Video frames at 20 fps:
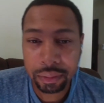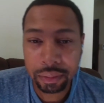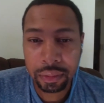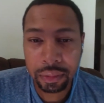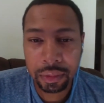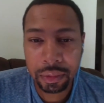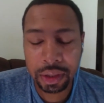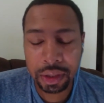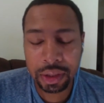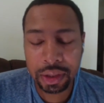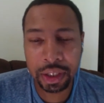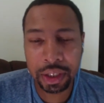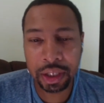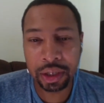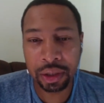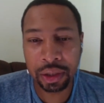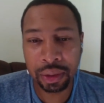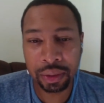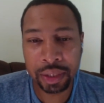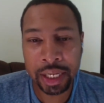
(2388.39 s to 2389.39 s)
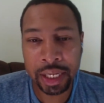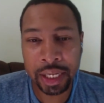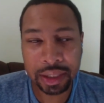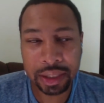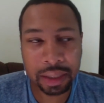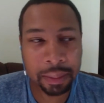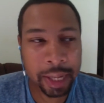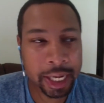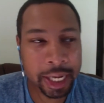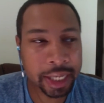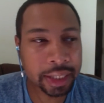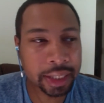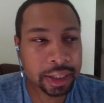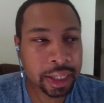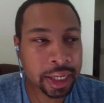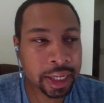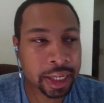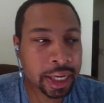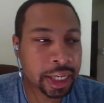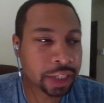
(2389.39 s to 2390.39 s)
Right. So that's the main
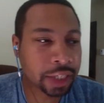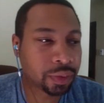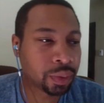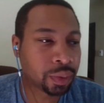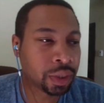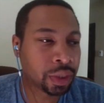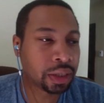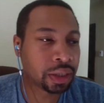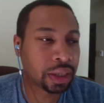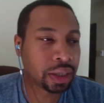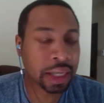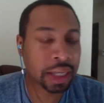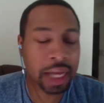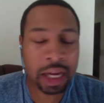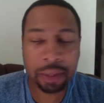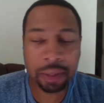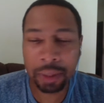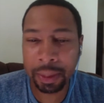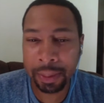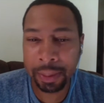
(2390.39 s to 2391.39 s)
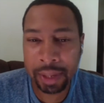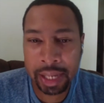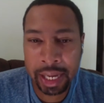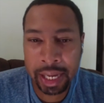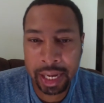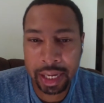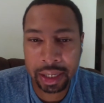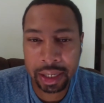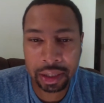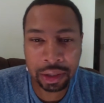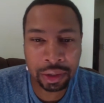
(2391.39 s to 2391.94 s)
thing, and that's what a lot of people lack.